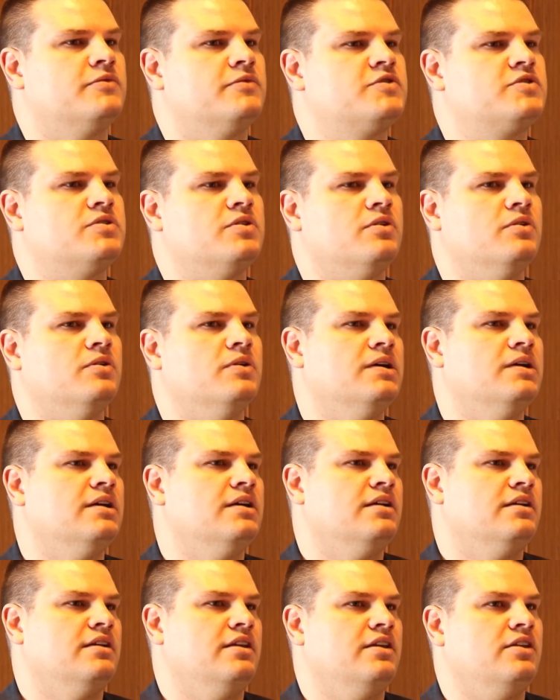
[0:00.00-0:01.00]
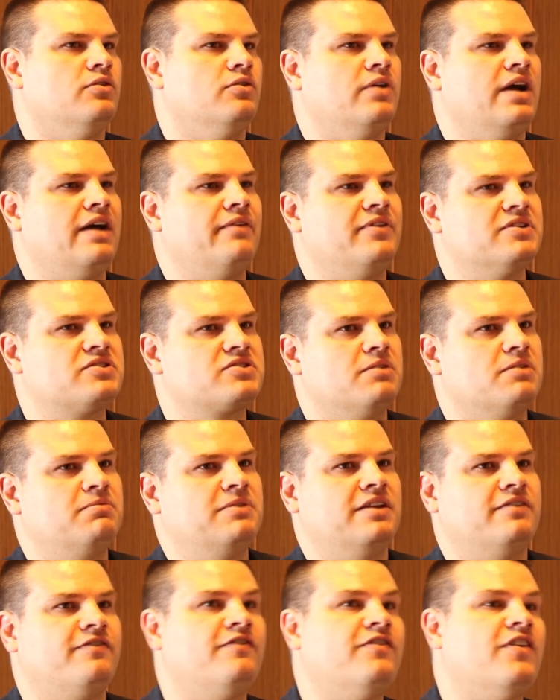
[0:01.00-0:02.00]
So, having a script
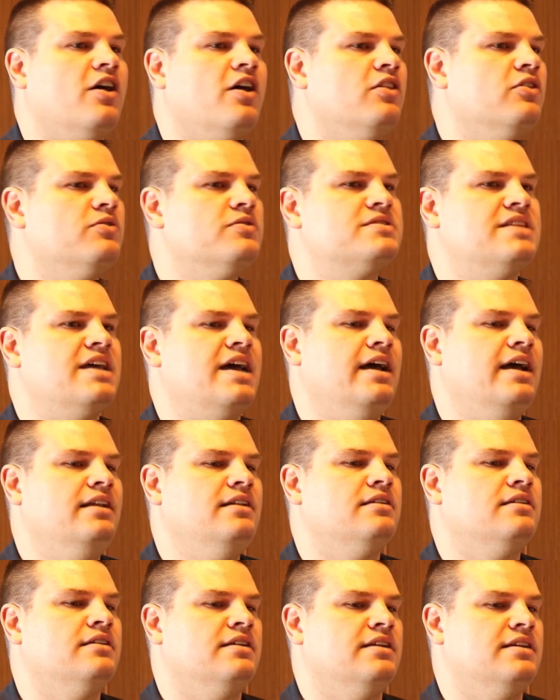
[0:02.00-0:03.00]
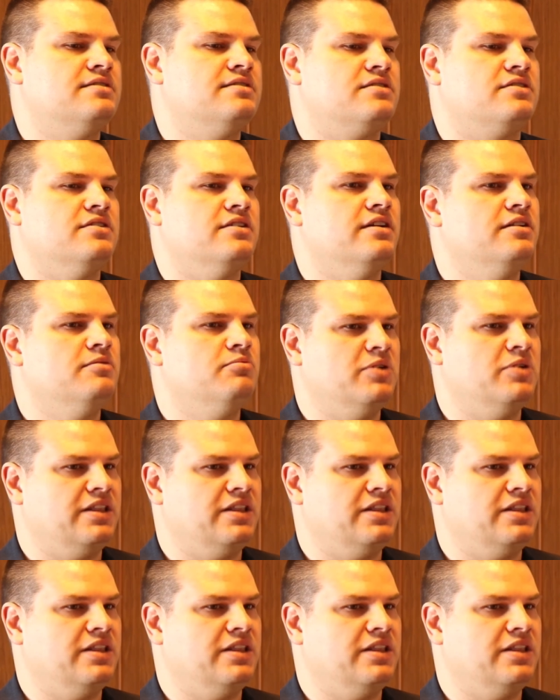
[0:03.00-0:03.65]
that follows that is good,